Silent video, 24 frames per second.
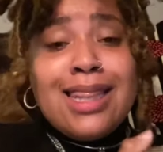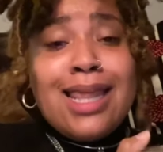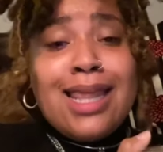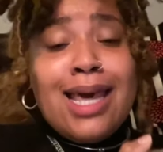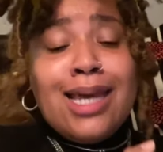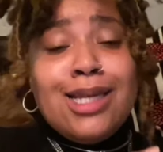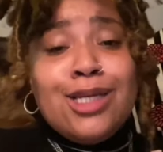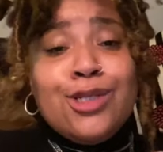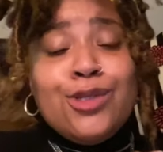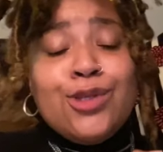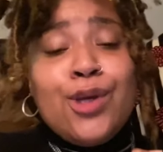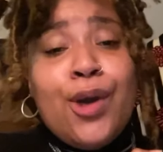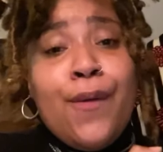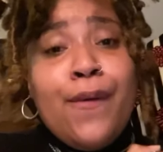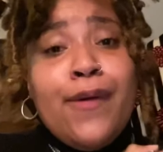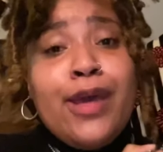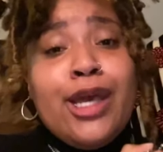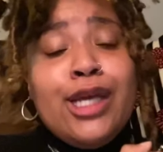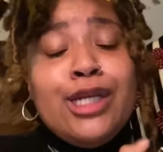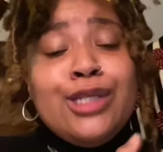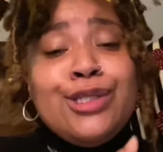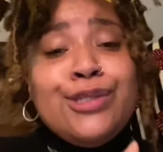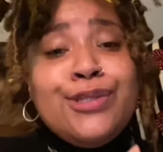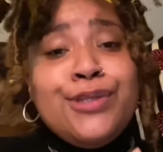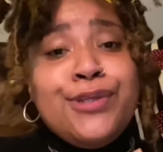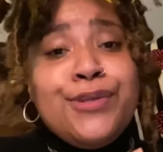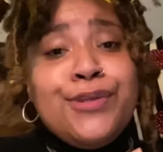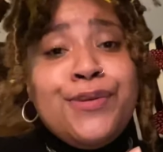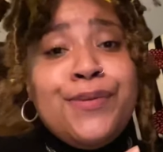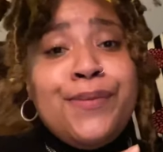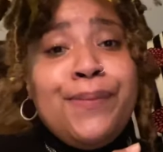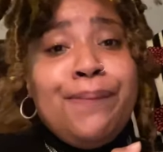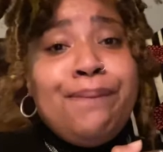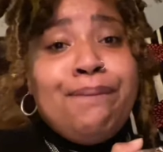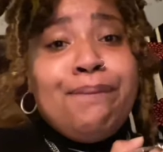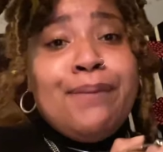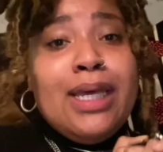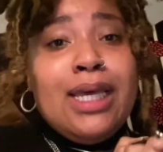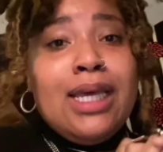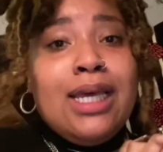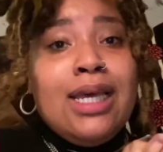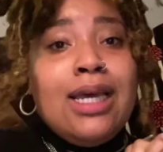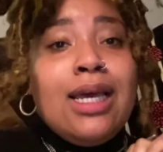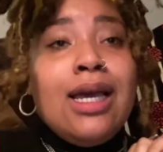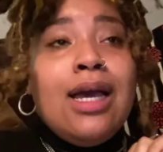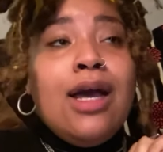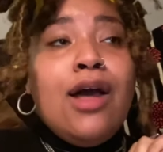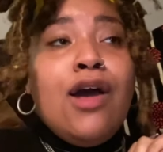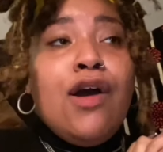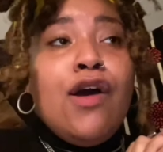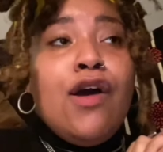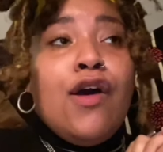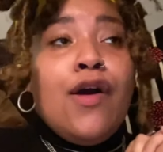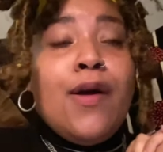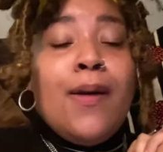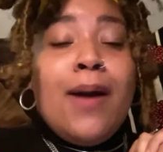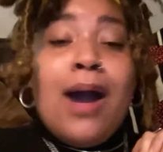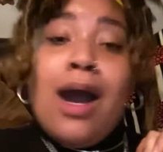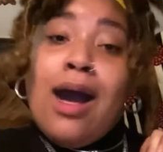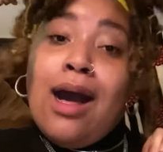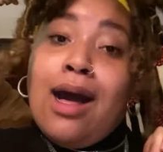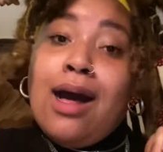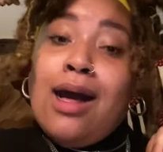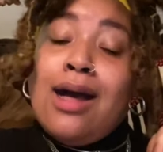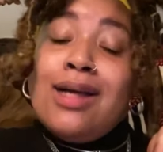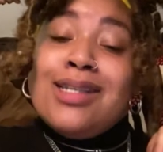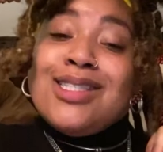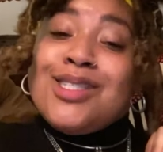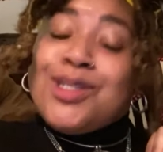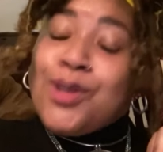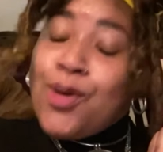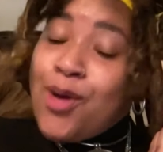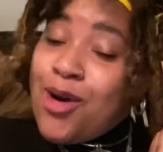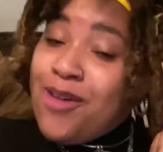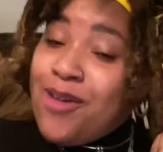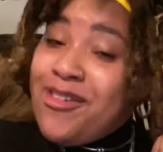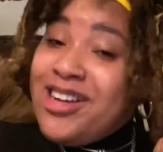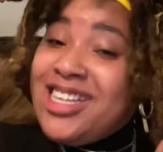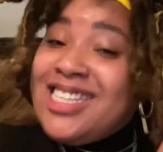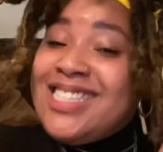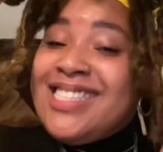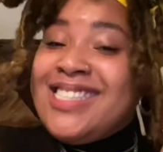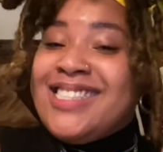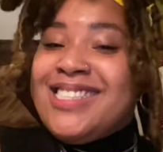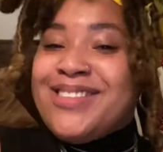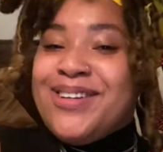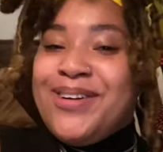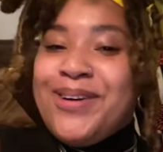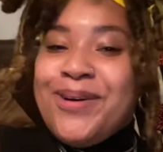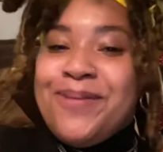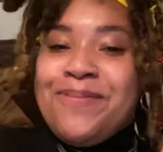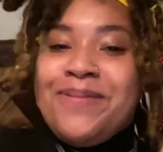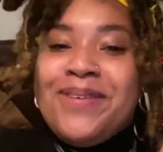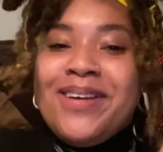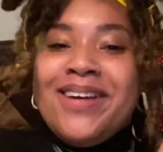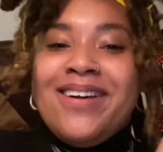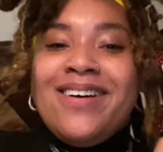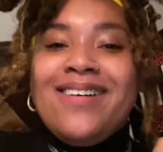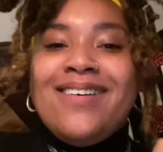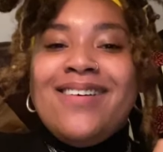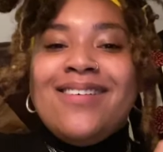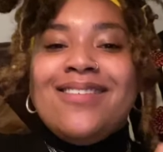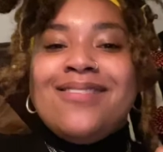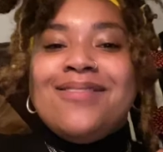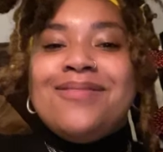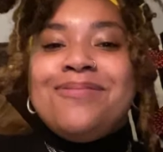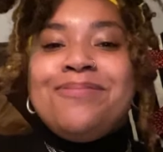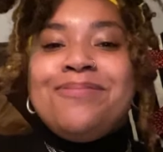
That is going to be Taurus, Scorpio,